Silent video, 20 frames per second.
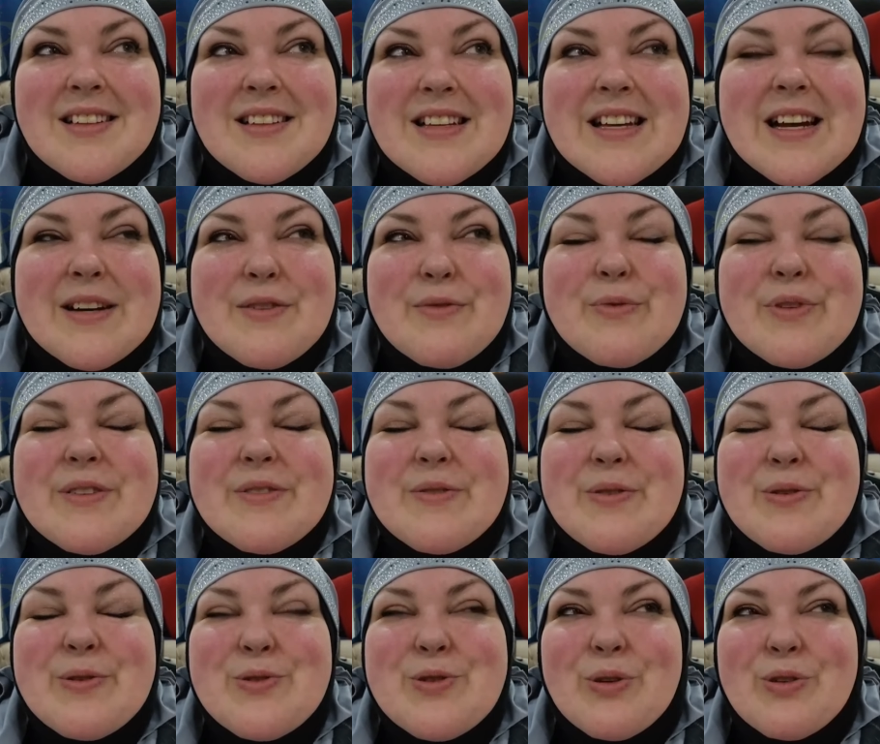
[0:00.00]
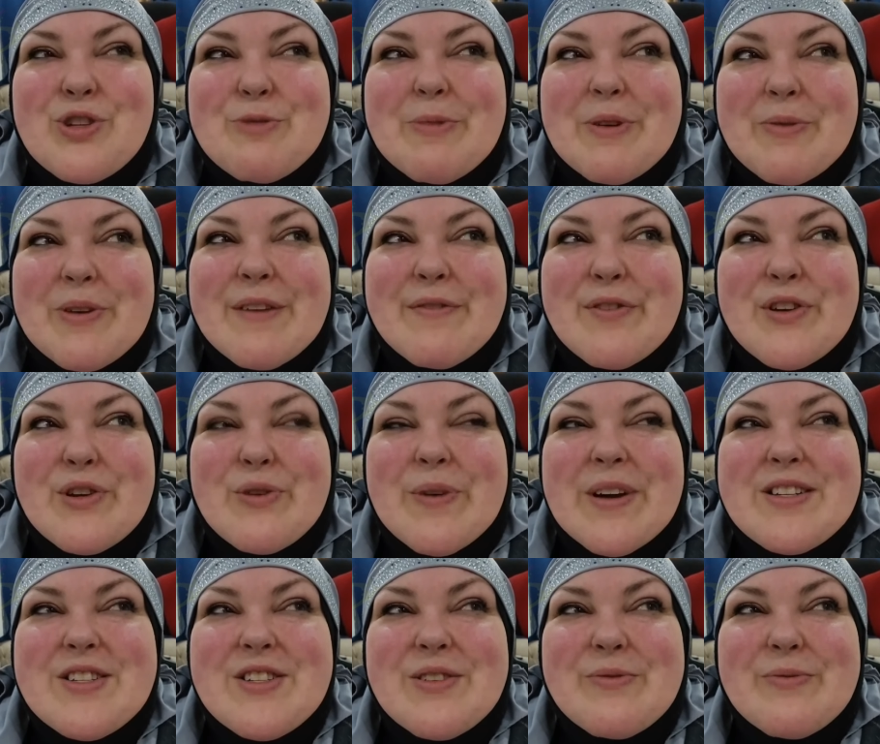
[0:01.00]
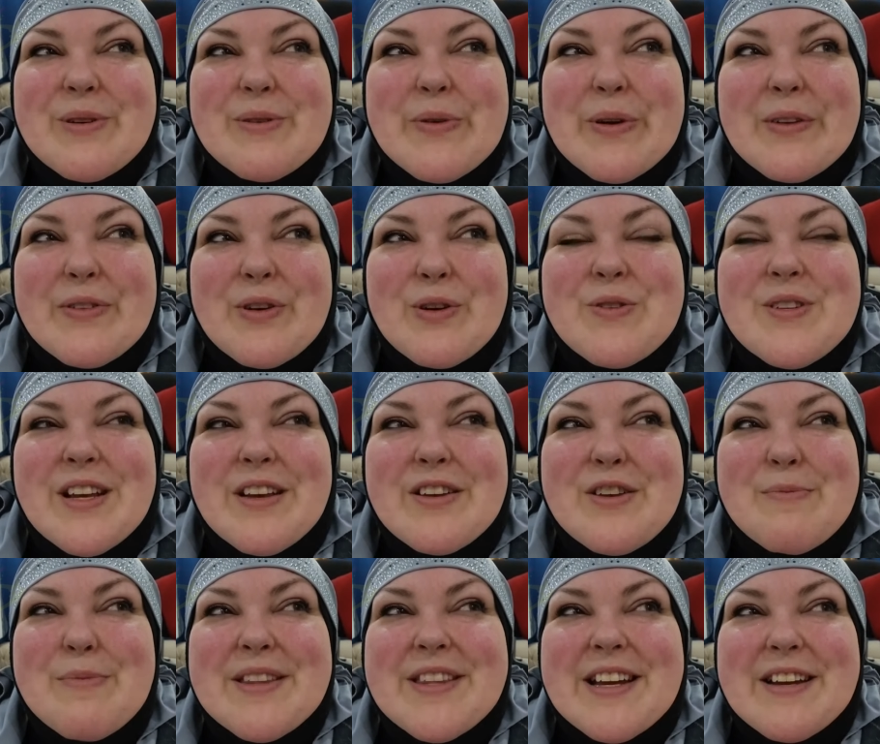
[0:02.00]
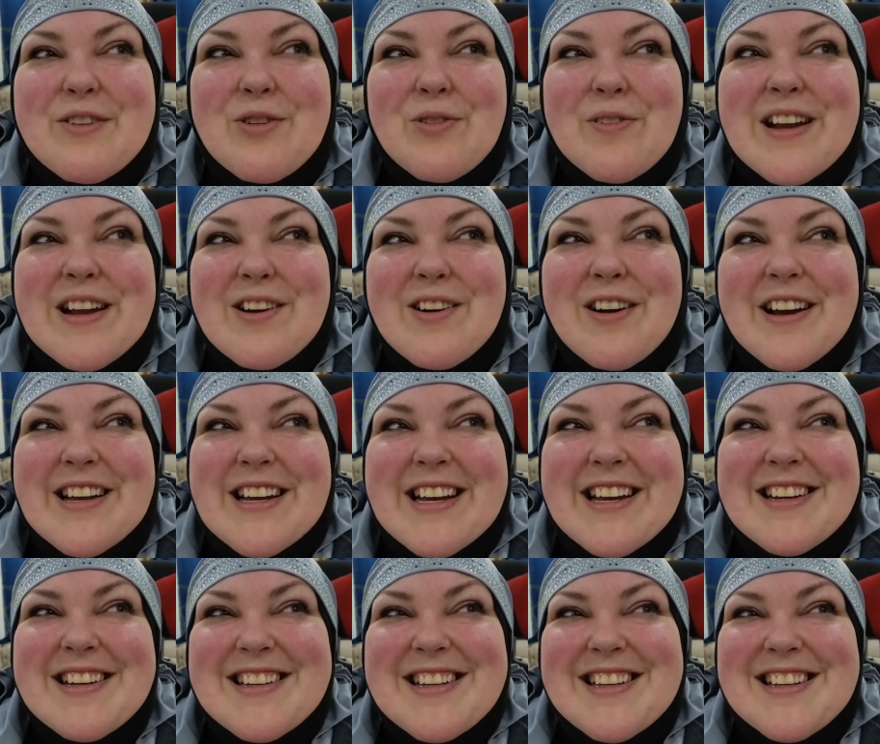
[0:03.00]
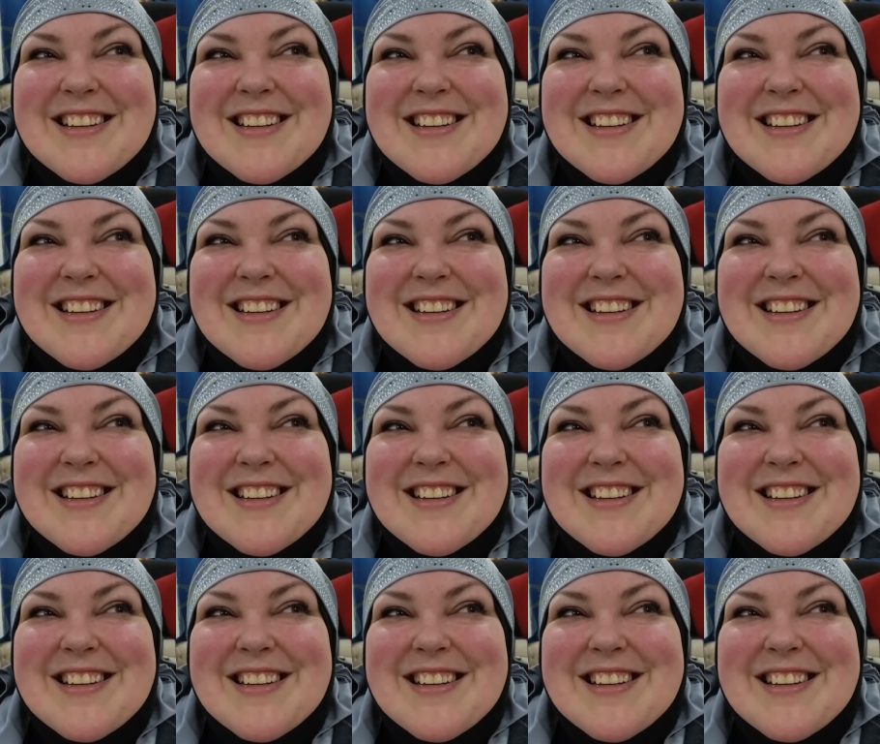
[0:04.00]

Yeah, who told you about whenever you went to, we were at the hotel, you met that Korean guy, eh? yeah. eh?